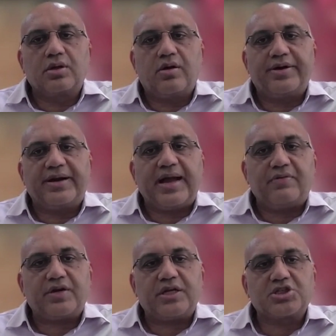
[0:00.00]
on an
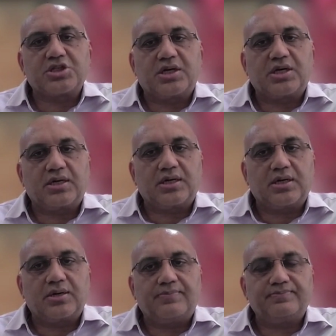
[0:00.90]
average
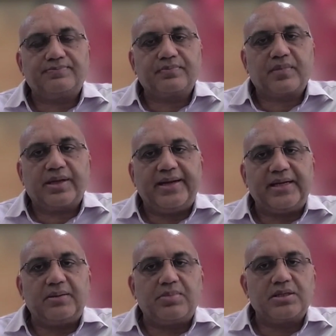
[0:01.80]

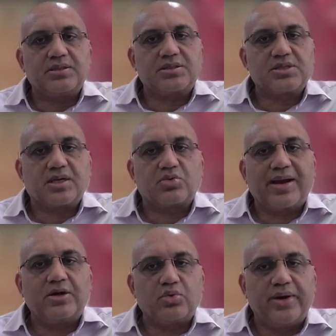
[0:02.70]
18 months,
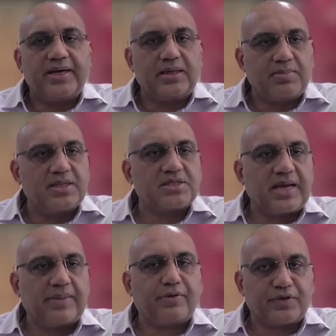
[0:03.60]
12 to 18 months
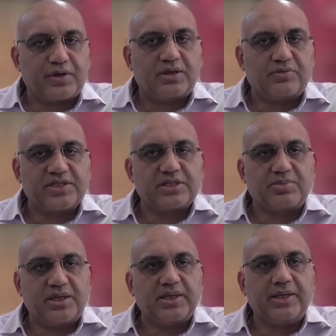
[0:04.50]
type of
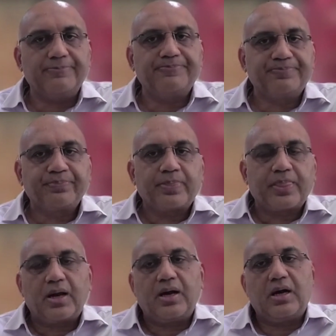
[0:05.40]
visibility,
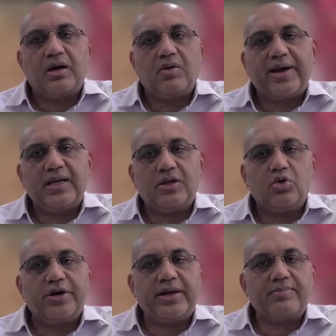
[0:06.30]
while
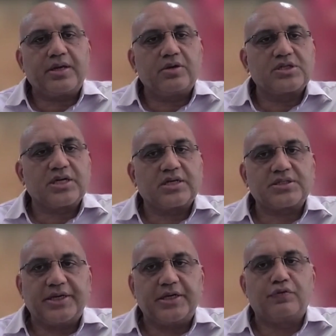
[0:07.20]
O&M gives us
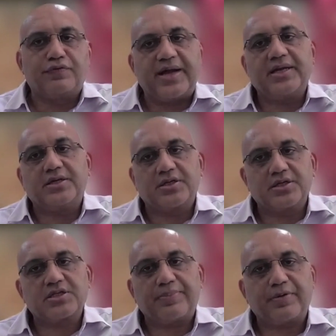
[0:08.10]
3 to 5
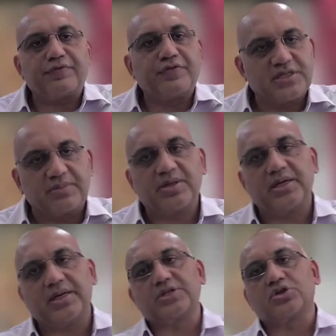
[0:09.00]
years type of
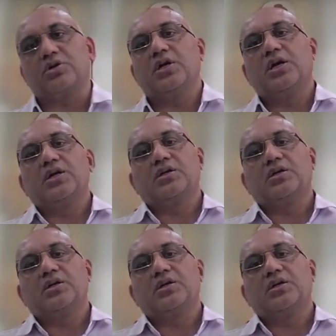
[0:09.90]
visibility. So